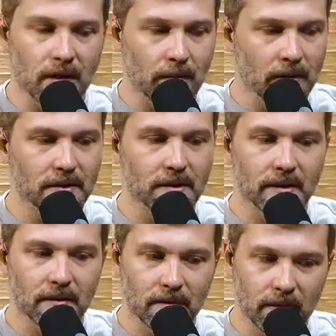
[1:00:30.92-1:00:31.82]

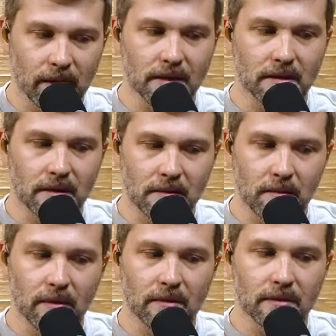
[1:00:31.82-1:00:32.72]
emotionally, relationally,
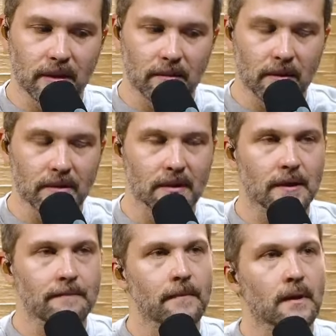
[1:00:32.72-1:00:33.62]
spiritually,
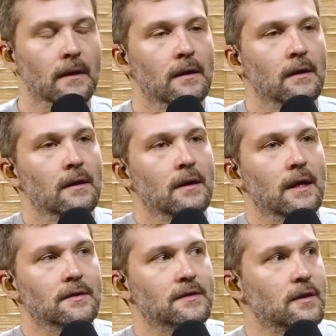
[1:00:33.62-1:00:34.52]
emotionally.
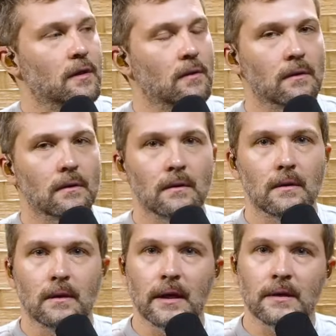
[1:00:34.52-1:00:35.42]
And That's so powerful.
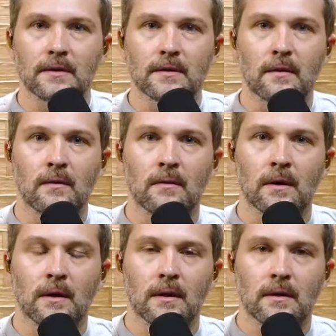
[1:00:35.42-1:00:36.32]
and so
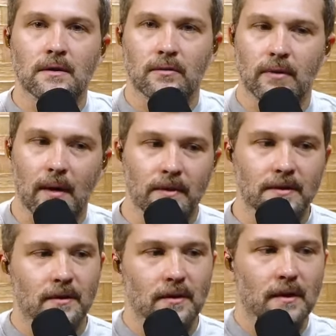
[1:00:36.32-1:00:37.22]
to wrap
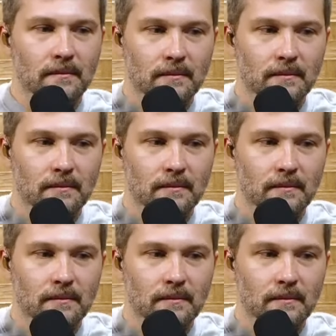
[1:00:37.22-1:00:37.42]
this all up,